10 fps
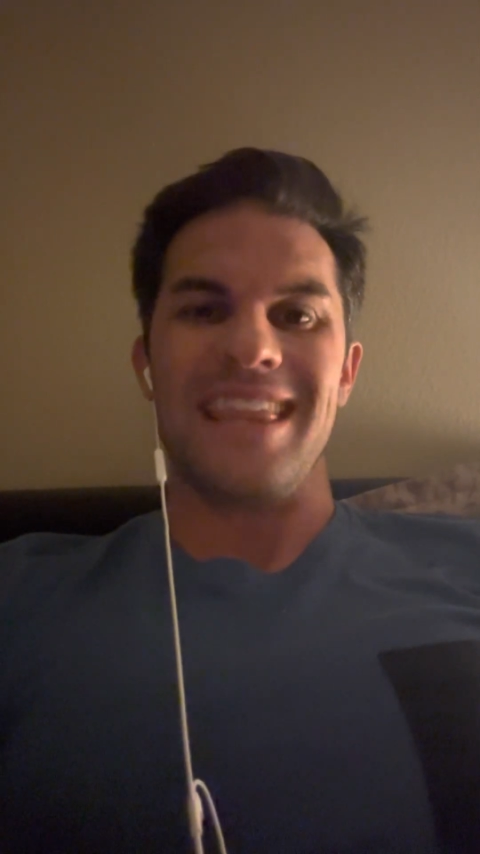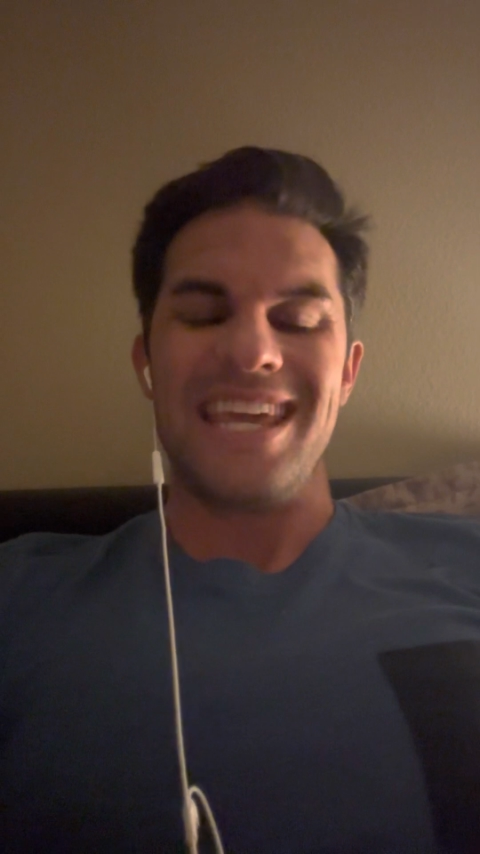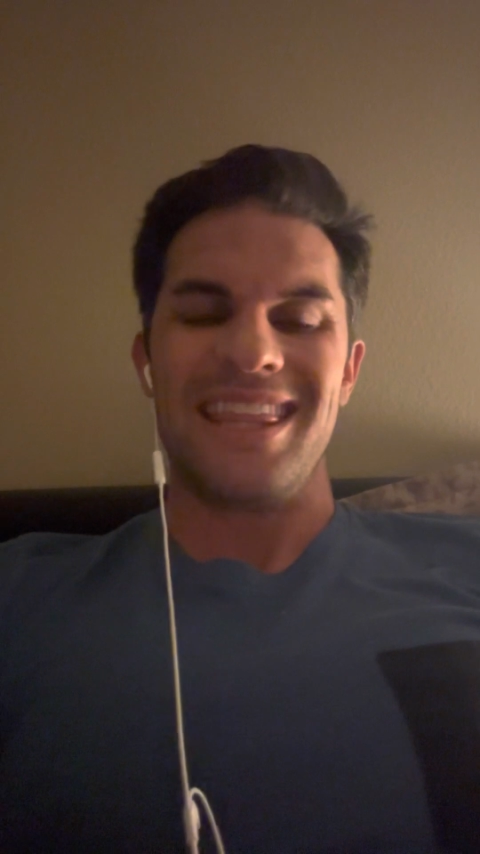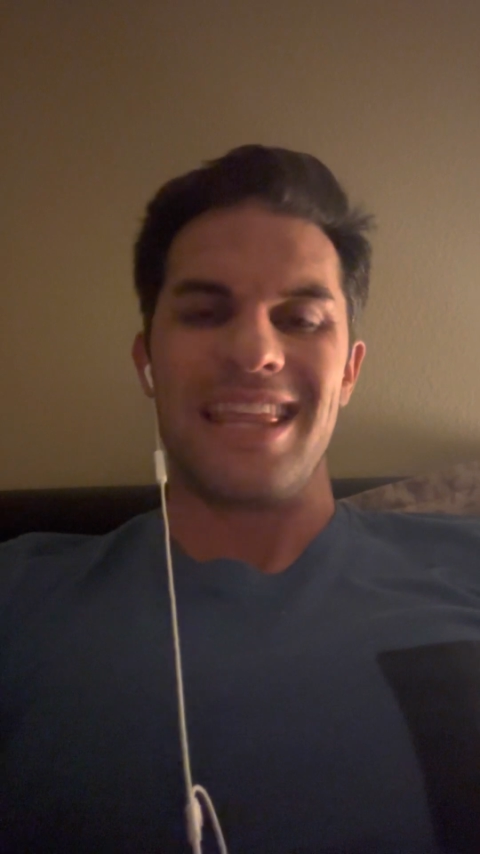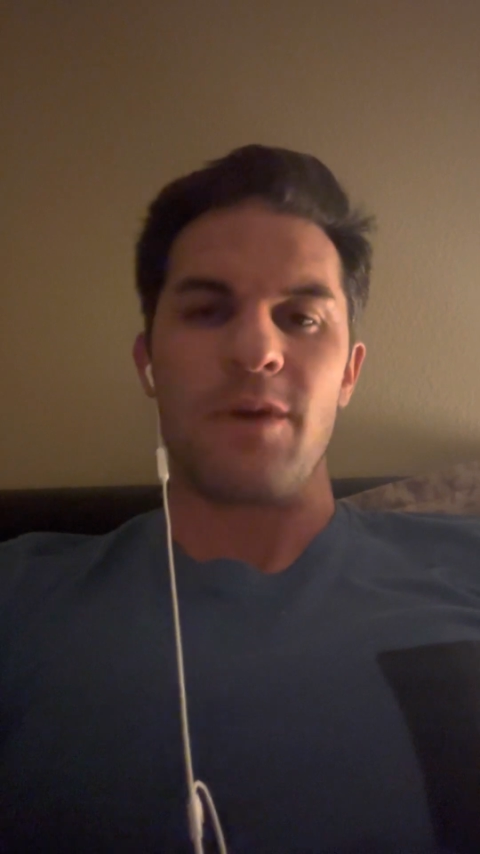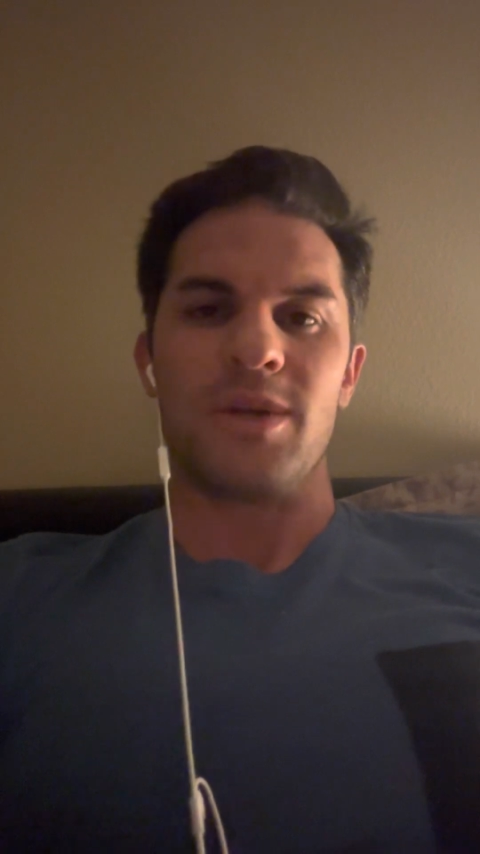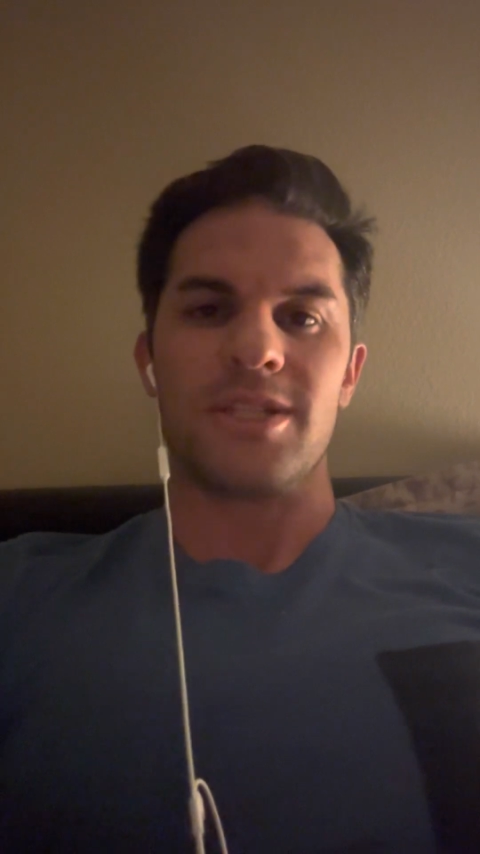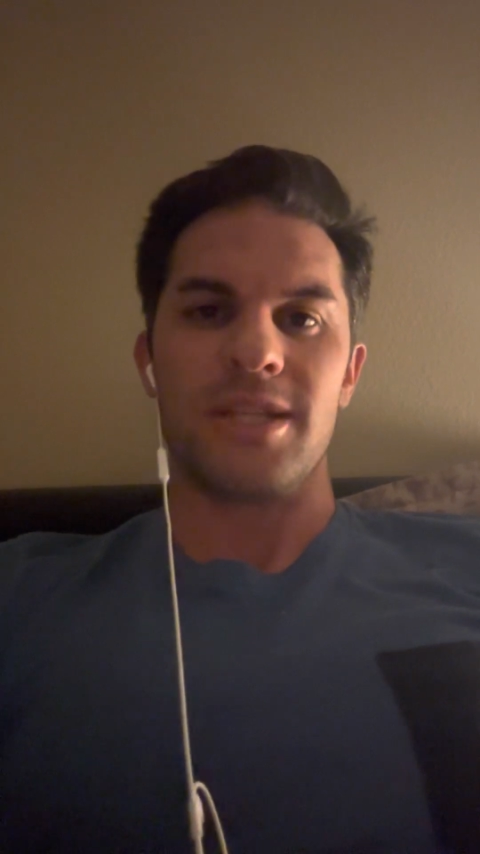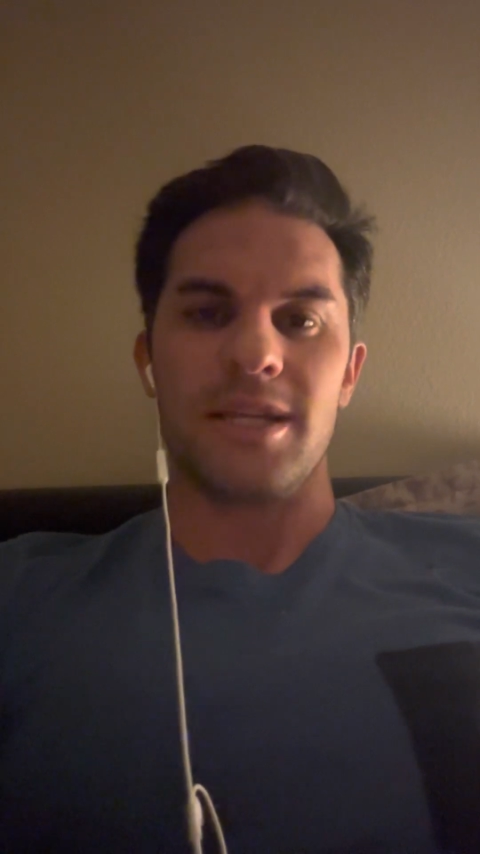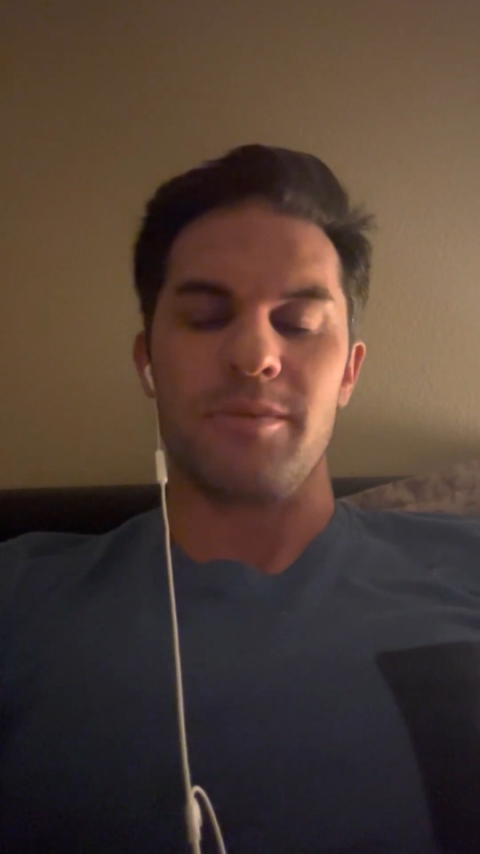then they went
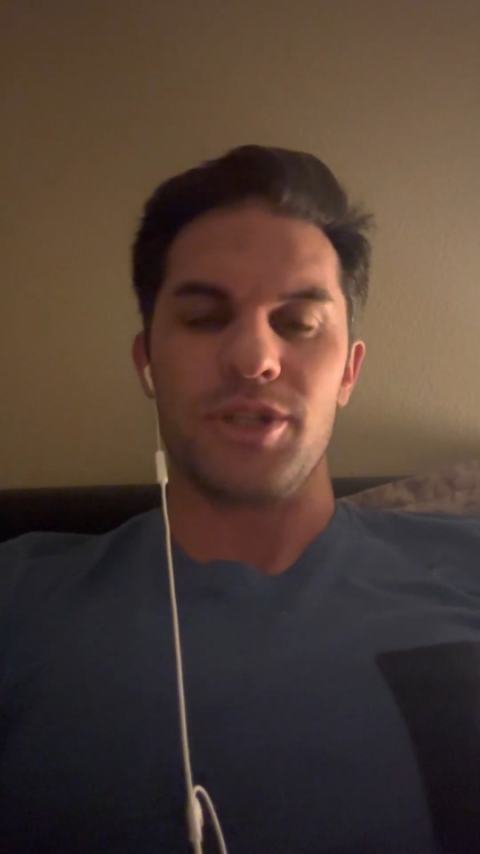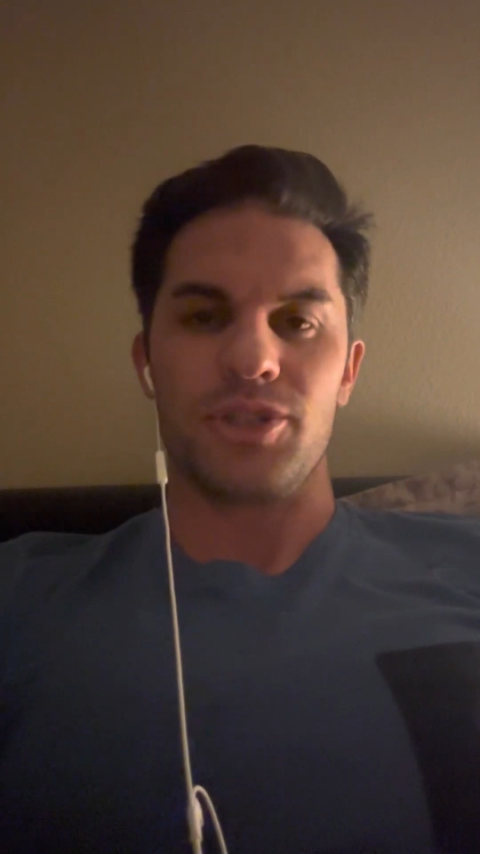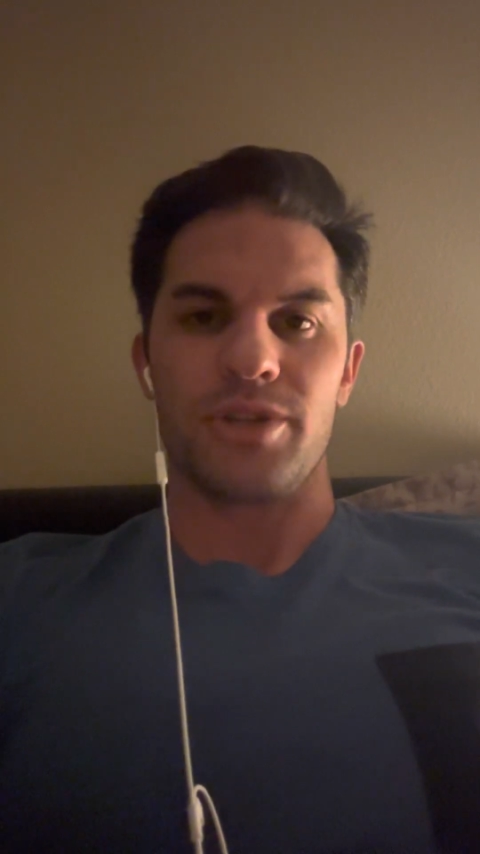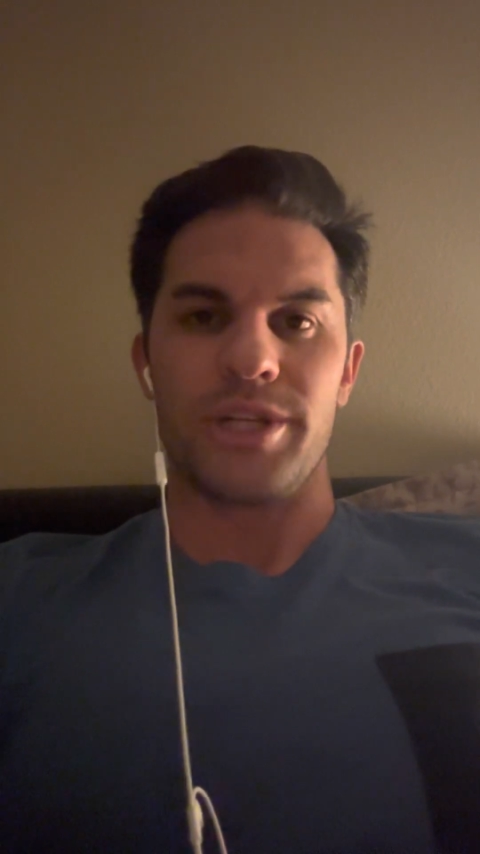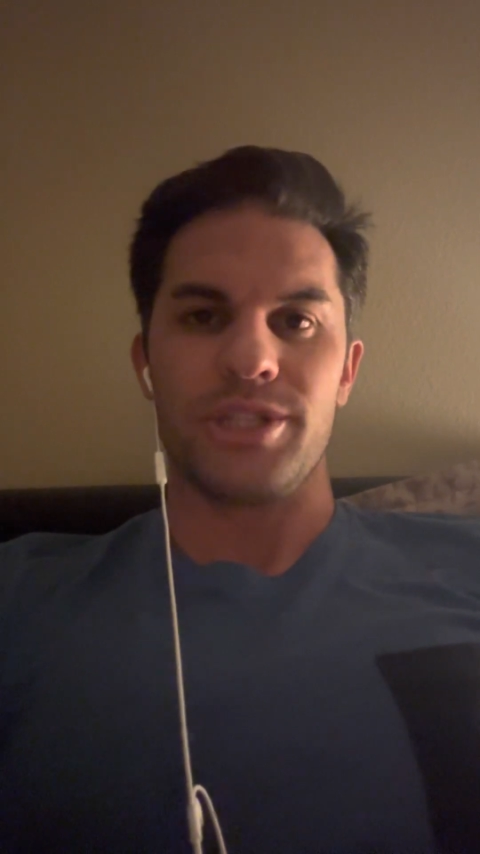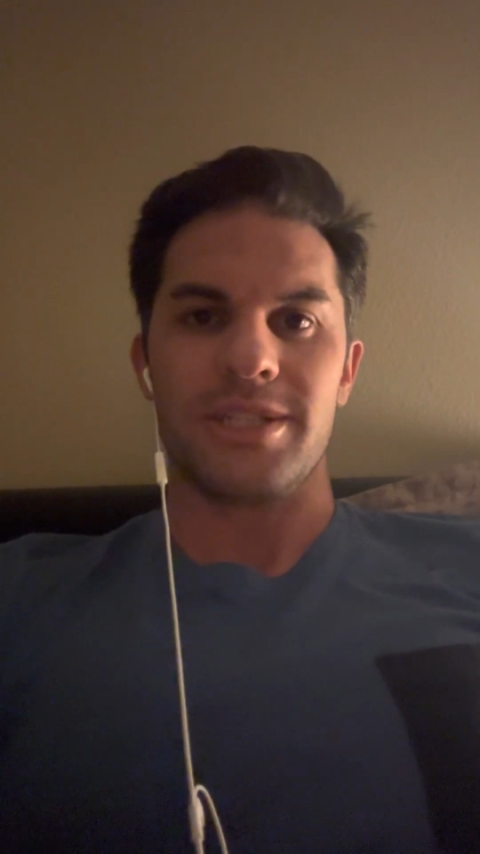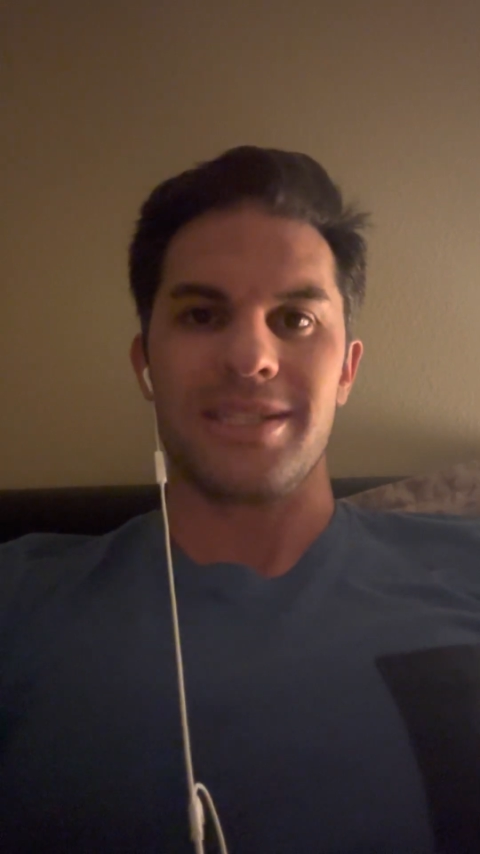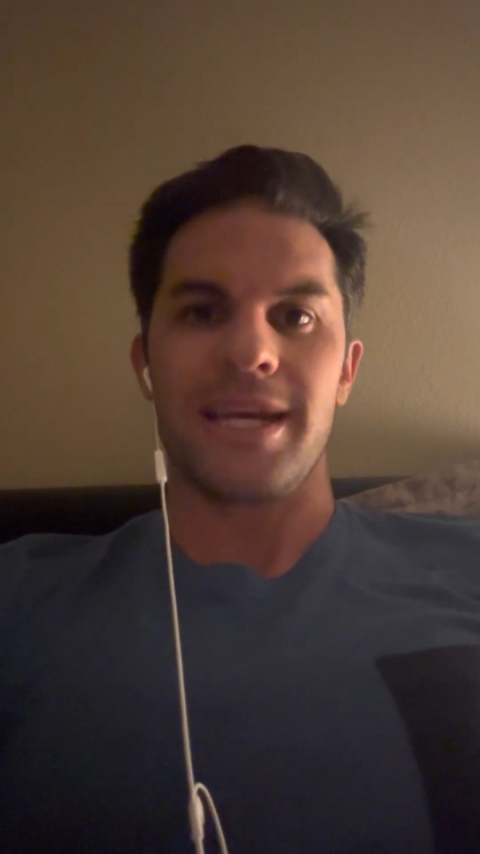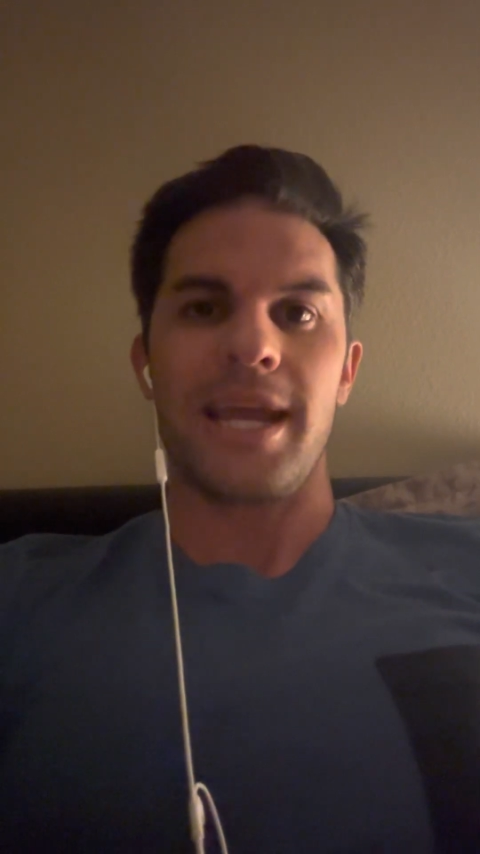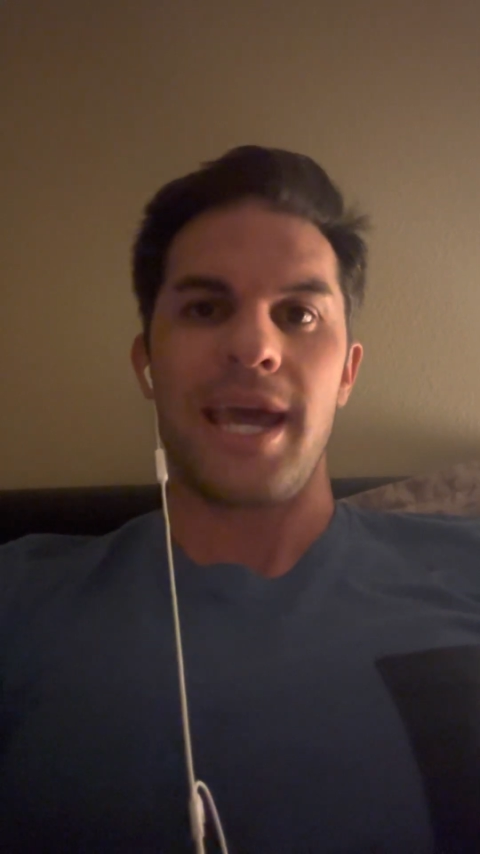to the administration and
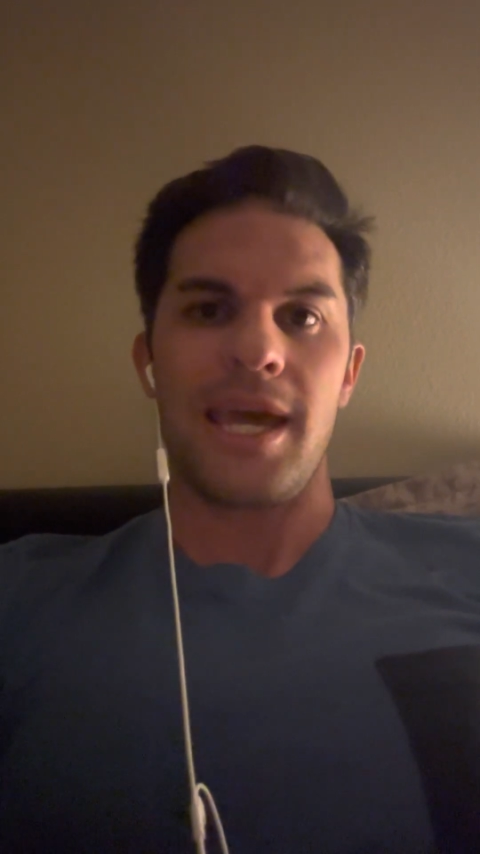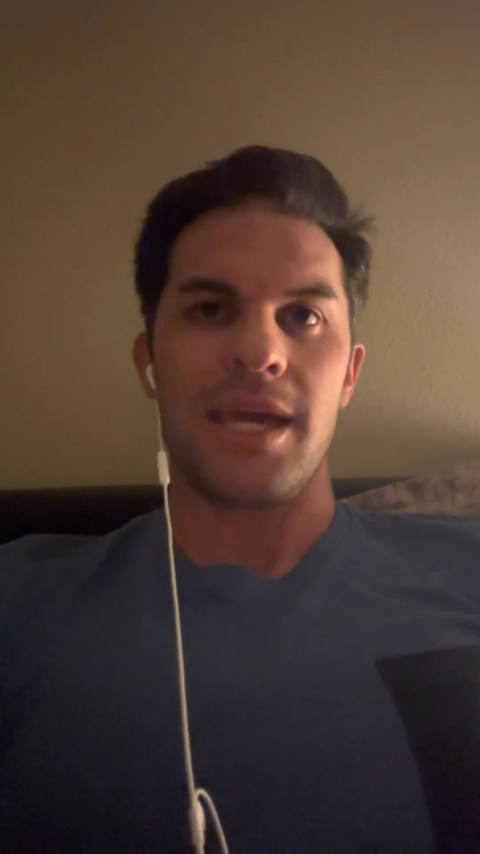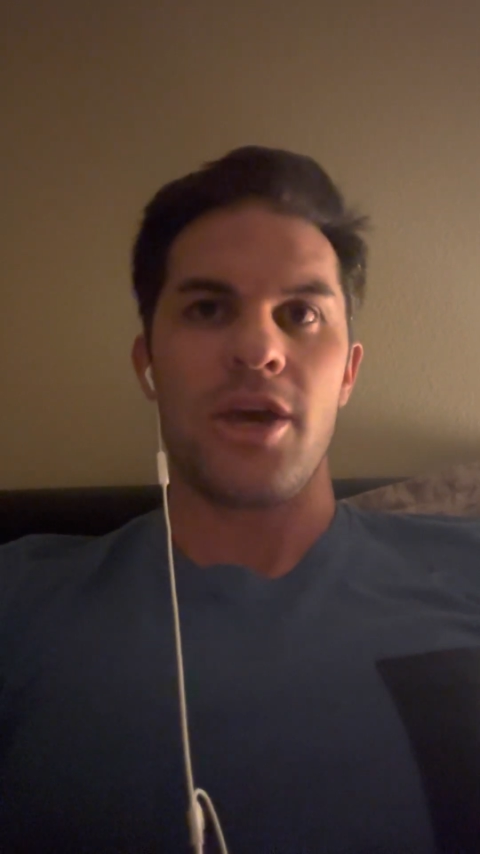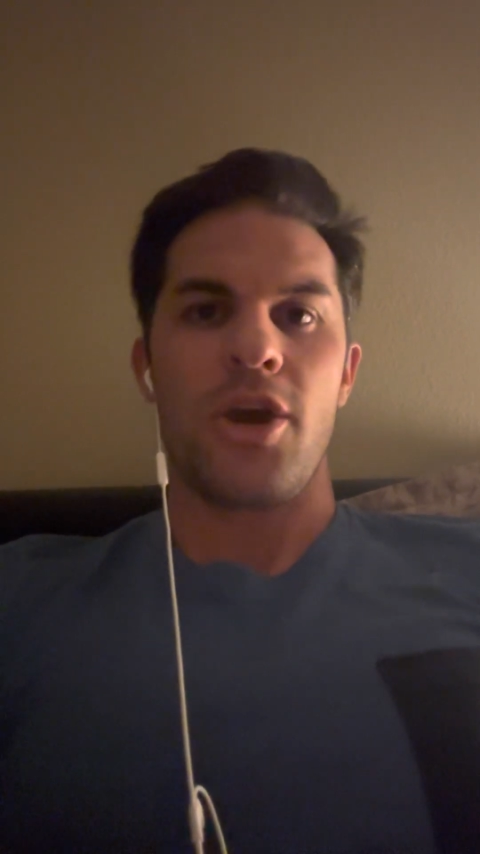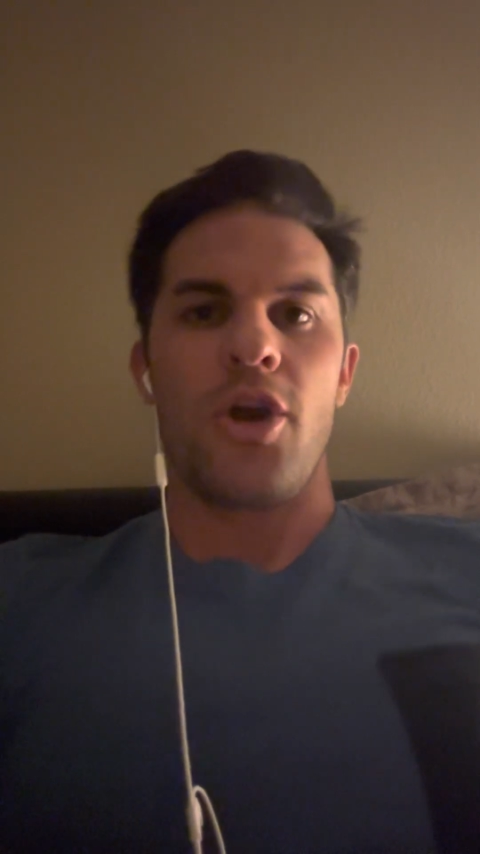said, hey,